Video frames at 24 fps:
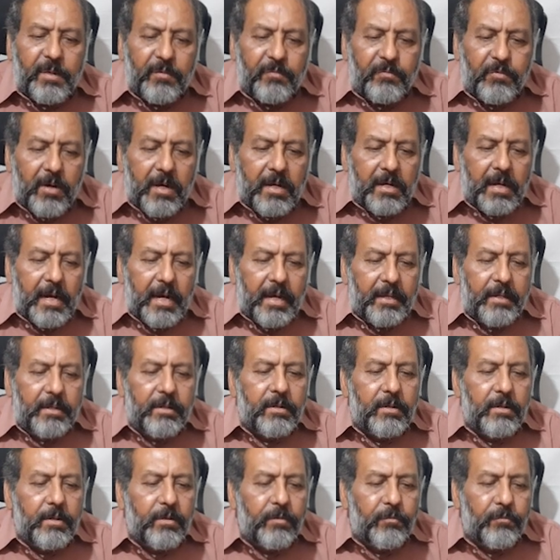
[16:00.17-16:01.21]
fungi
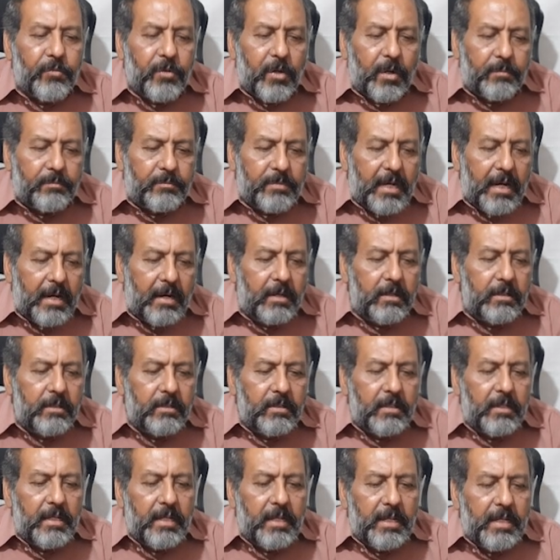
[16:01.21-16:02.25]
from the
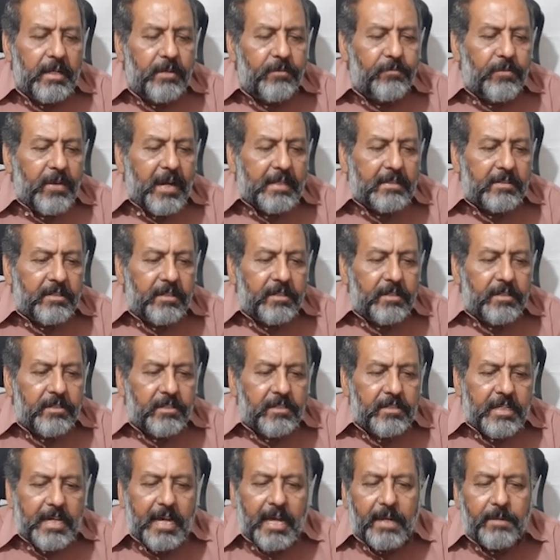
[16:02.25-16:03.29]
infected
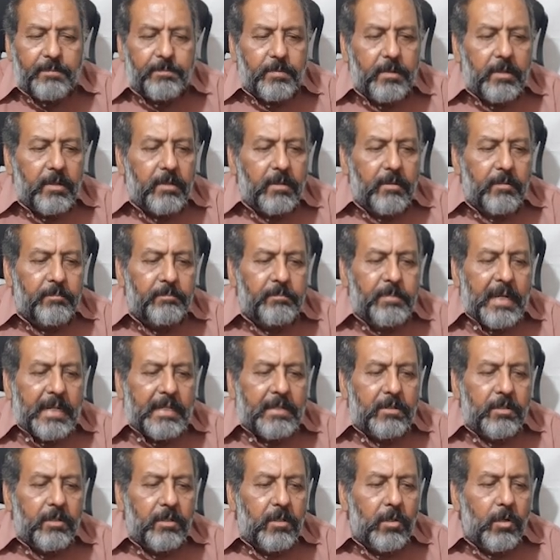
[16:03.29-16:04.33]
scalp, but
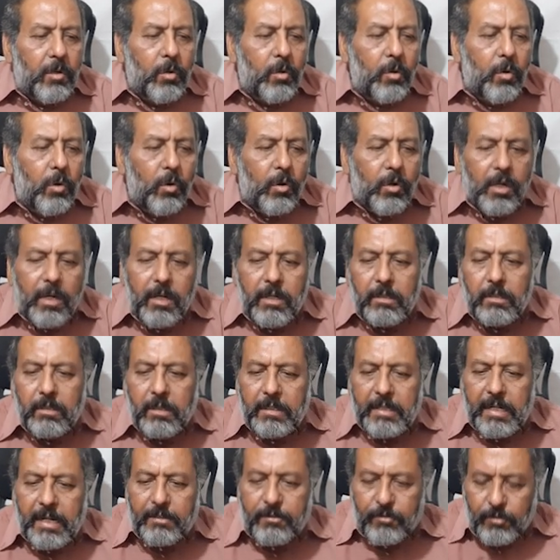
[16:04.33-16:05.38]
oral
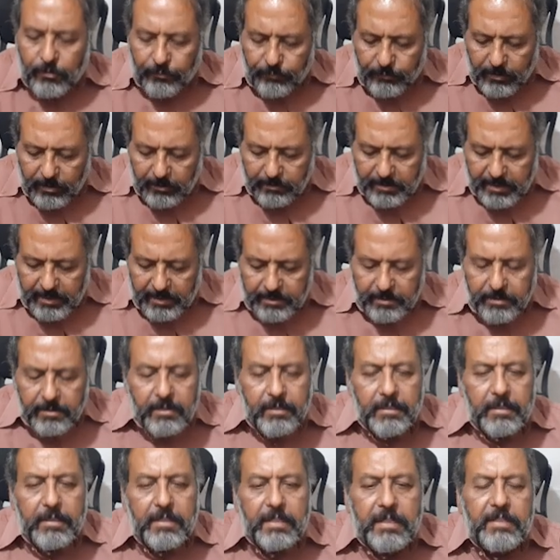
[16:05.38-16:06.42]
glycopholmin
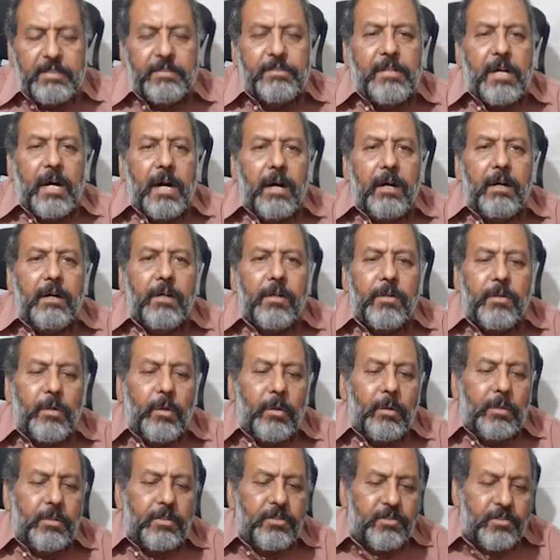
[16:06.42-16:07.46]
is the
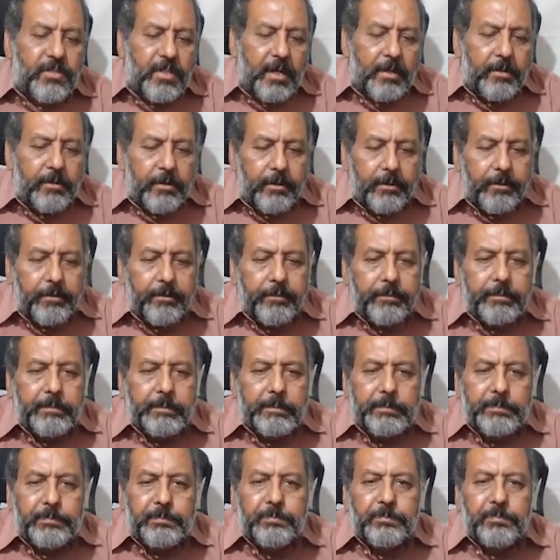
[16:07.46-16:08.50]
gold standard.
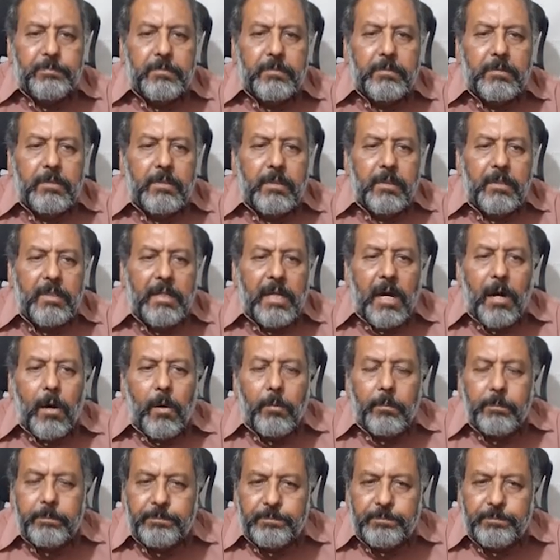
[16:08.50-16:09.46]
Now,